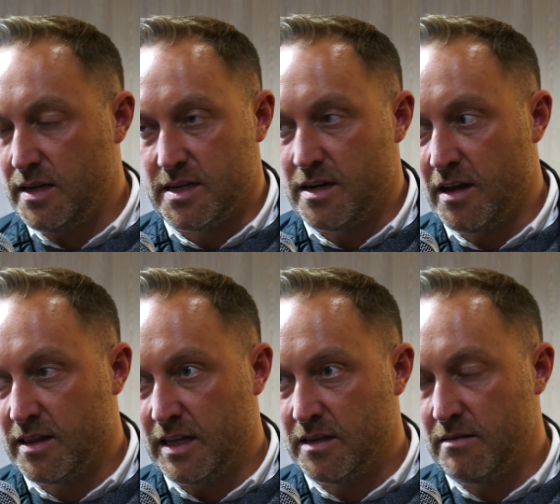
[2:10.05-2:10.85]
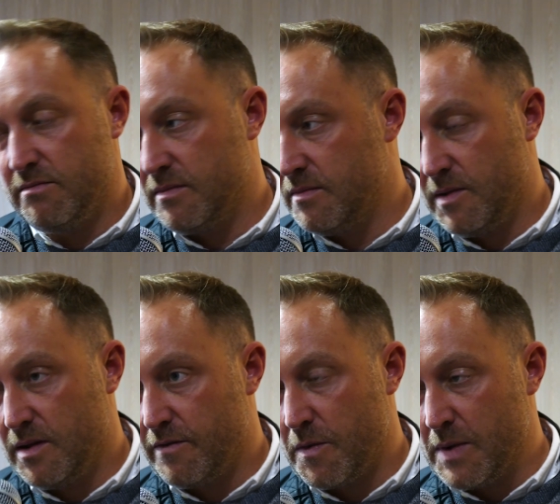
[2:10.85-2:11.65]
listen, I think
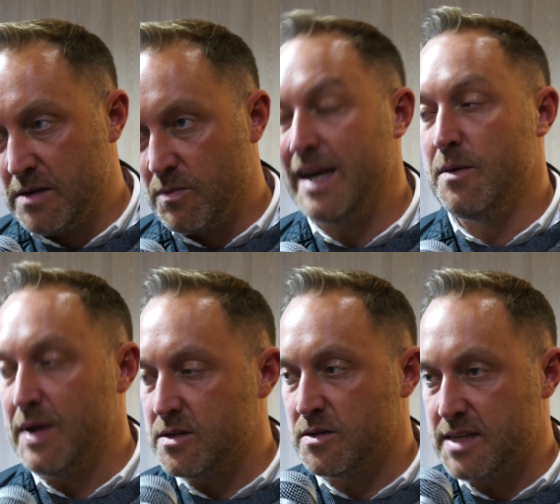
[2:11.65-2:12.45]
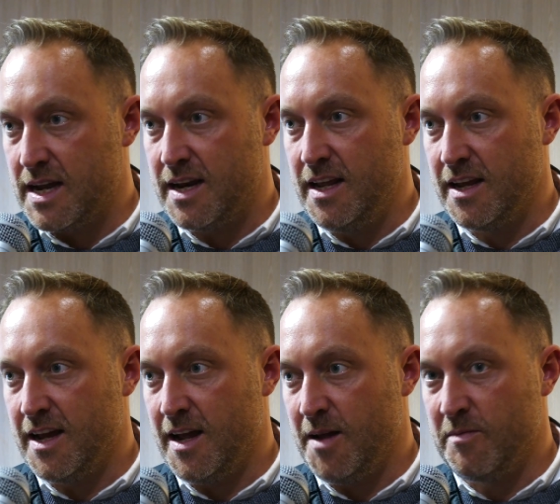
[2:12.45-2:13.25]
when he wins on Saturday,
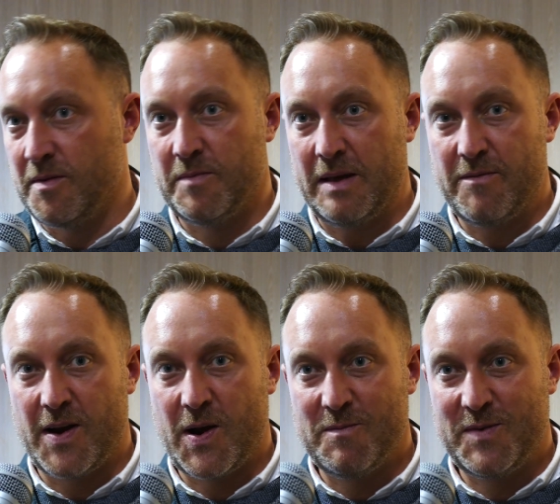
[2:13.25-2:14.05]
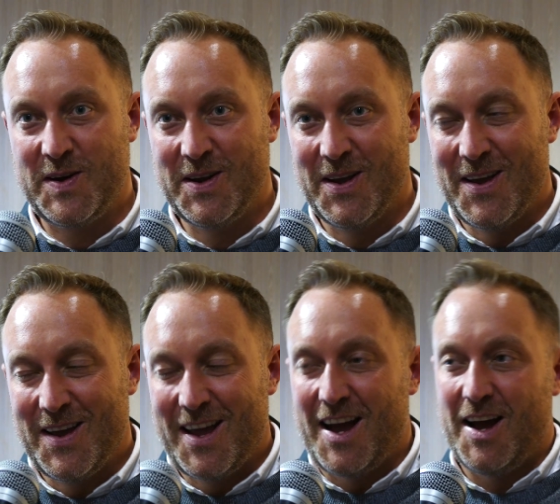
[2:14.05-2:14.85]
I'm being very confident.
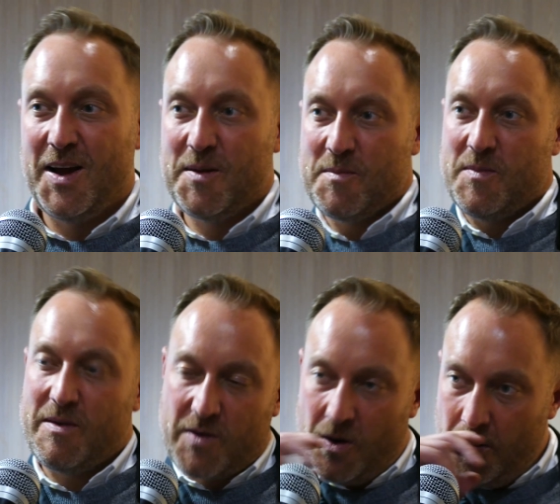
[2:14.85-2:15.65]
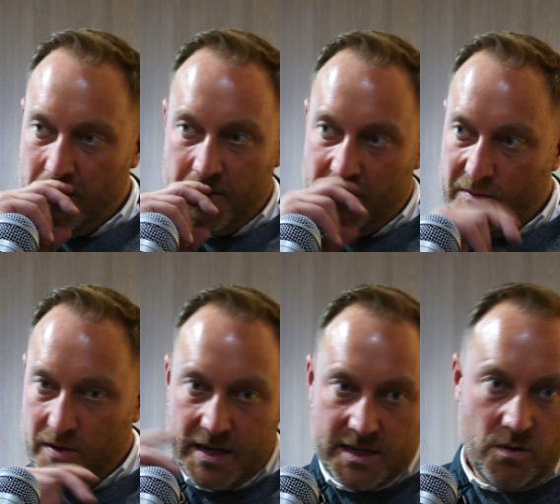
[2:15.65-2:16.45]

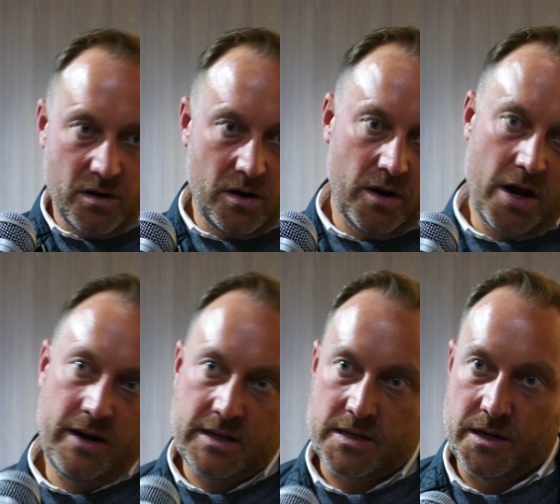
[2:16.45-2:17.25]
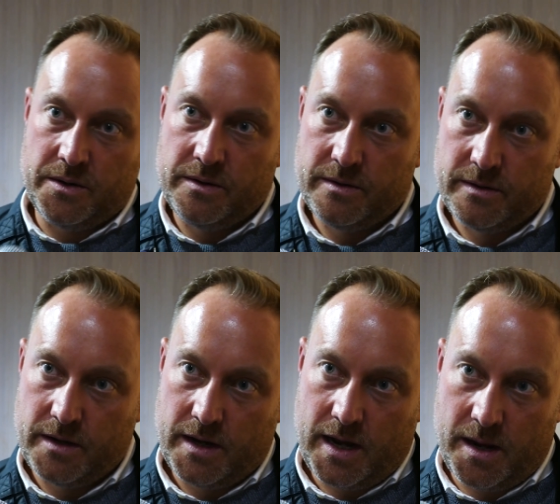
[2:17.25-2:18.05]
He's still got a lot of learning to
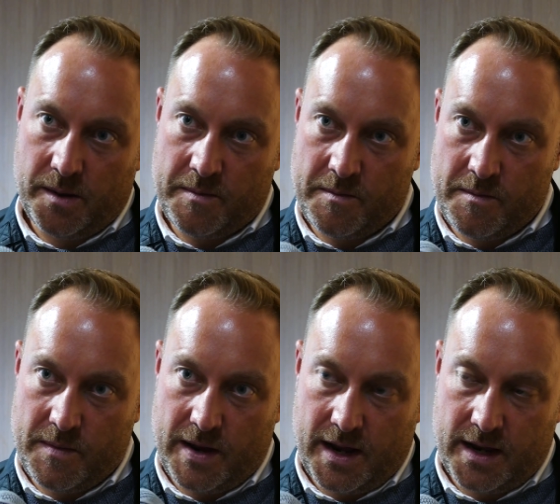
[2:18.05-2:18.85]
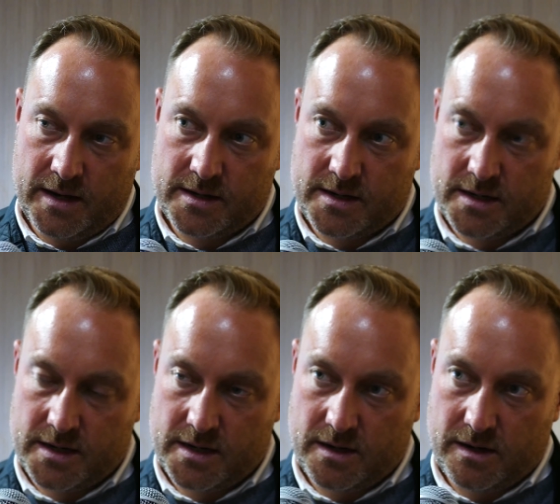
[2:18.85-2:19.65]
do. And
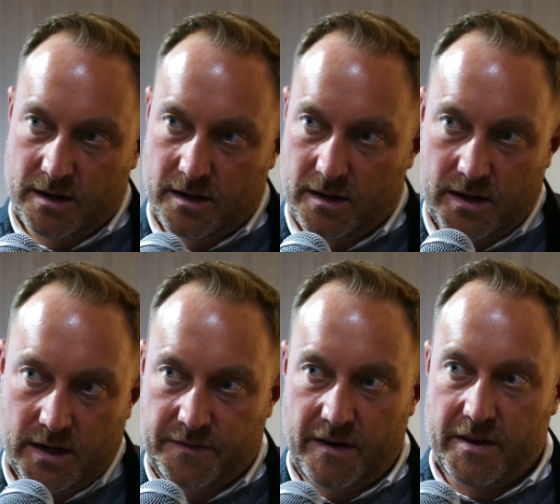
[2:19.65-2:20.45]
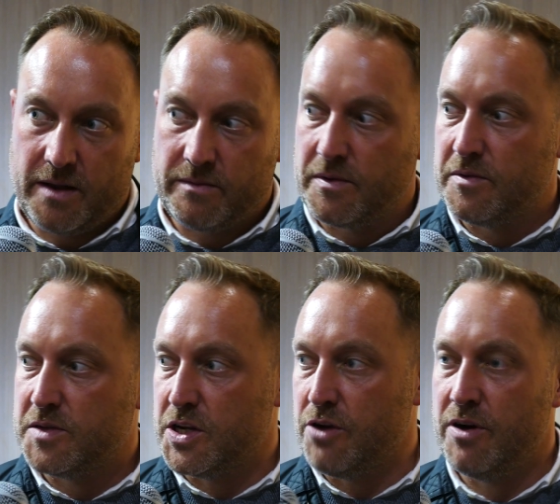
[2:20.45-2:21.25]
it's, you know,
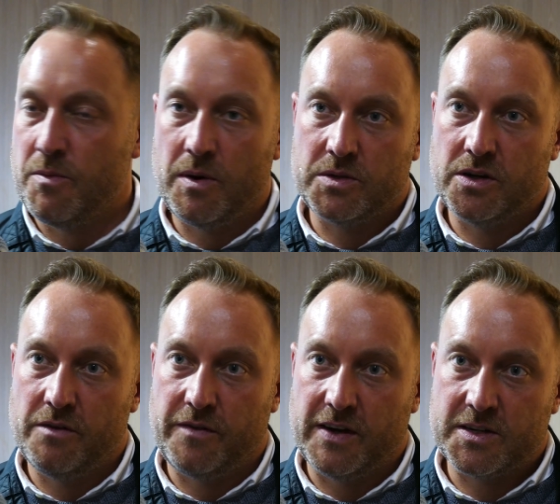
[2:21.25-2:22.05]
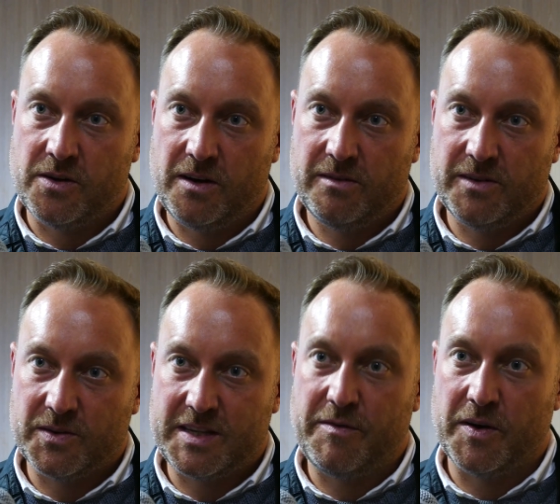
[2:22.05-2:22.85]
securing a world title fight's
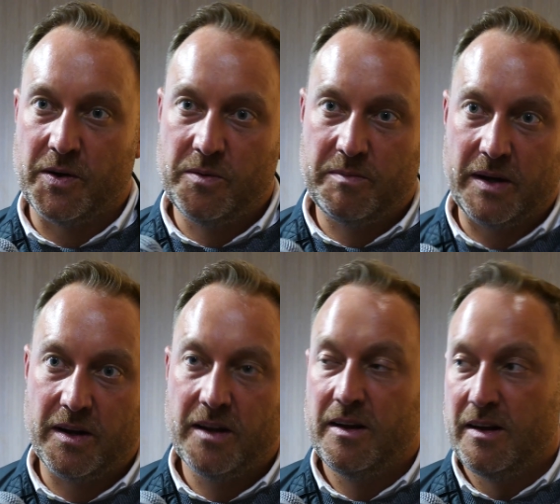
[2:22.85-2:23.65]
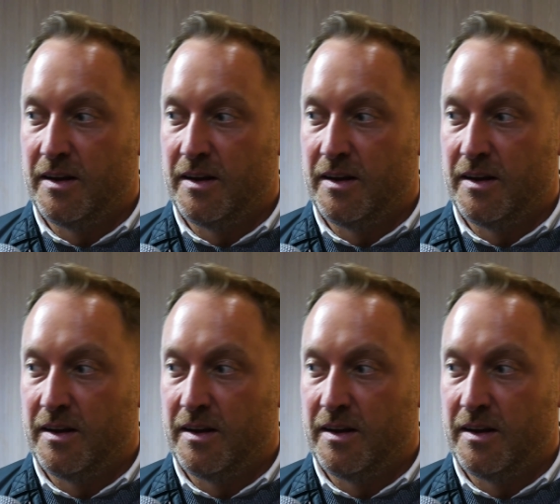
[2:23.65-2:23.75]
not difficult, but,